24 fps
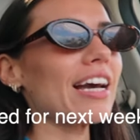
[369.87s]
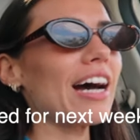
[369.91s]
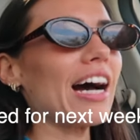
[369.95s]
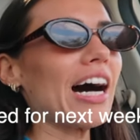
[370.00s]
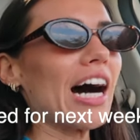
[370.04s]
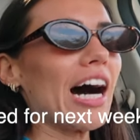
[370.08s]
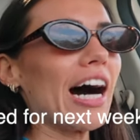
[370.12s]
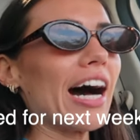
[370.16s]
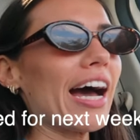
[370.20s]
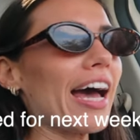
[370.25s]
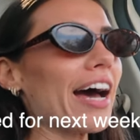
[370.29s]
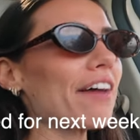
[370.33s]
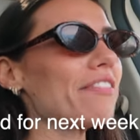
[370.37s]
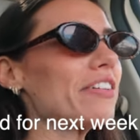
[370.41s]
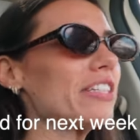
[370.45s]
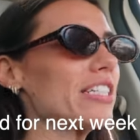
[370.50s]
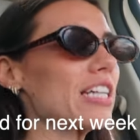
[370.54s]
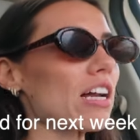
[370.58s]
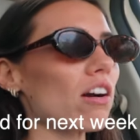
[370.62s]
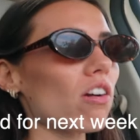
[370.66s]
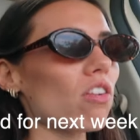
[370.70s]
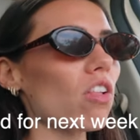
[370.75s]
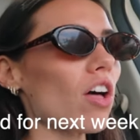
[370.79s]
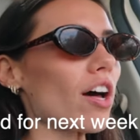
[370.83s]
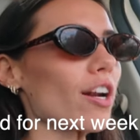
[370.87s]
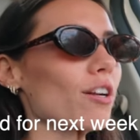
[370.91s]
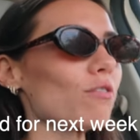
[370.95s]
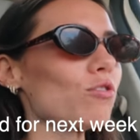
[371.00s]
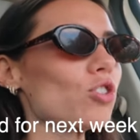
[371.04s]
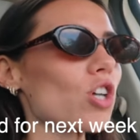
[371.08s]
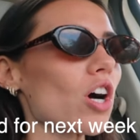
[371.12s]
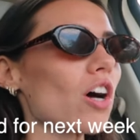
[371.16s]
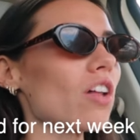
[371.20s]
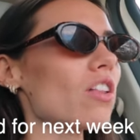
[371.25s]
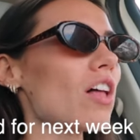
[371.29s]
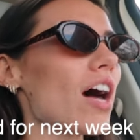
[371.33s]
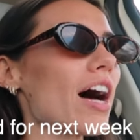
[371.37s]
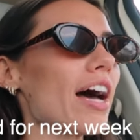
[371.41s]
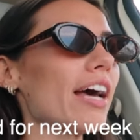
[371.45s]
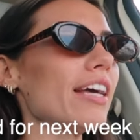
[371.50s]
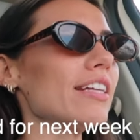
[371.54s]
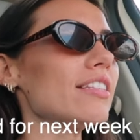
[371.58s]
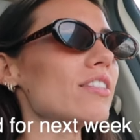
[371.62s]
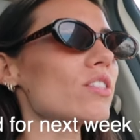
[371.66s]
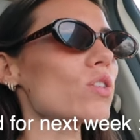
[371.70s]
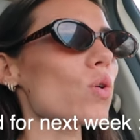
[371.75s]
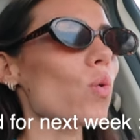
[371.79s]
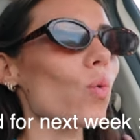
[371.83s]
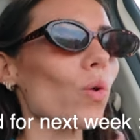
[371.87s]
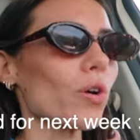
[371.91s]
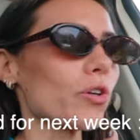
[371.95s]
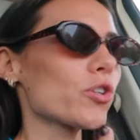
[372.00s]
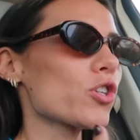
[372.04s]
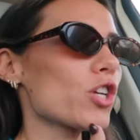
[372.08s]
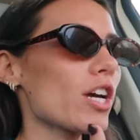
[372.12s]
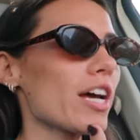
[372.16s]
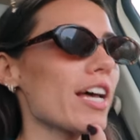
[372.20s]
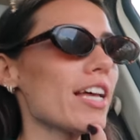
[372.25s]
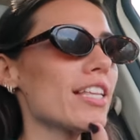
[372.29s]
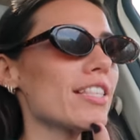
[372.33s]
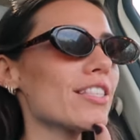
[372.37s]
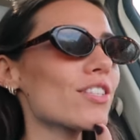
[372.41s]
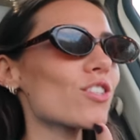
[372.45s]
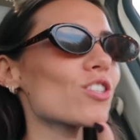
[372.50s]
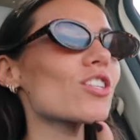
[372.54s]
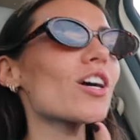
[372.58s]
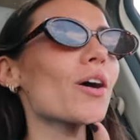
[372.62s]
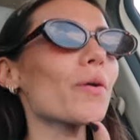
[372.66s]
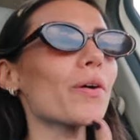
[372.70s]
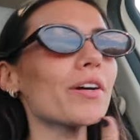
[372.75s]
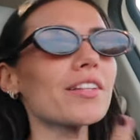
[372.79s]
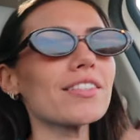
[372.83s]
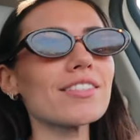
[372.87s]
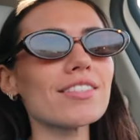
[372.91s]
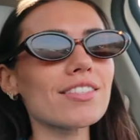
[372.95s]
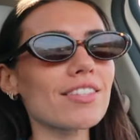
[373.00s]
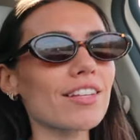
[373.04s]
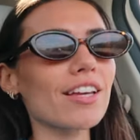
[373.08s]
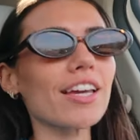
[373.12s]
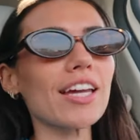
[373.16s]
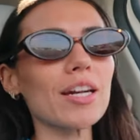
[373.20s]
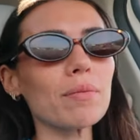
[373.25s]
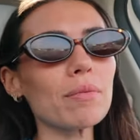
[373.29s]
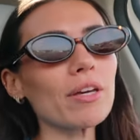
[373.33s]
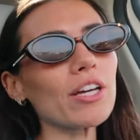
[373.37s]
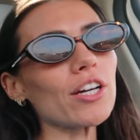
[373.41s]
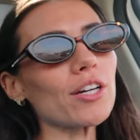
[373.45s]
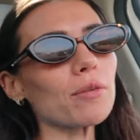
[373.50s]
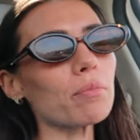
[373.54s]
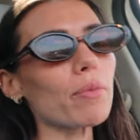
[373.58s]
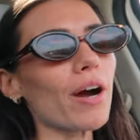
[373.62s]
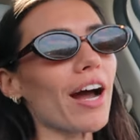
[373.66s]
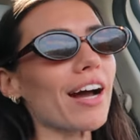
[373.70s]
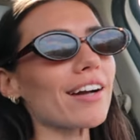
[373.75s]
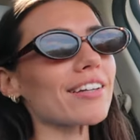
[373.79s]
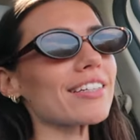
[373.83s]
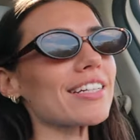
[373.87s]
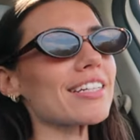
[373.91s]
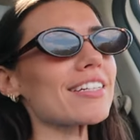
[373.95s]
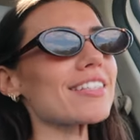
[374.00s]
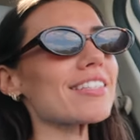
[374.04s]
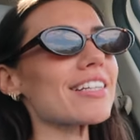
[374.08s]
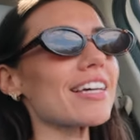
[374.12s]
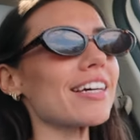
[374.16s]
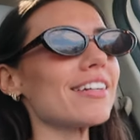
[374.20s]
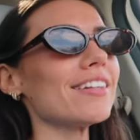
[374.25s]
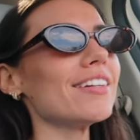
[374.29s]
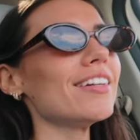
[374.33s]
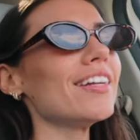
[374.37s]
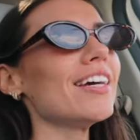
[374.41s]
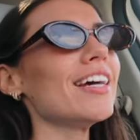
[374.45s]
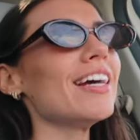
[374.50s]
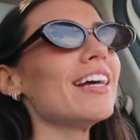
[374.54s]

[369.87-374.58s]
I haven't done a lot of jawlines or chins, so it's gonna be good practice, and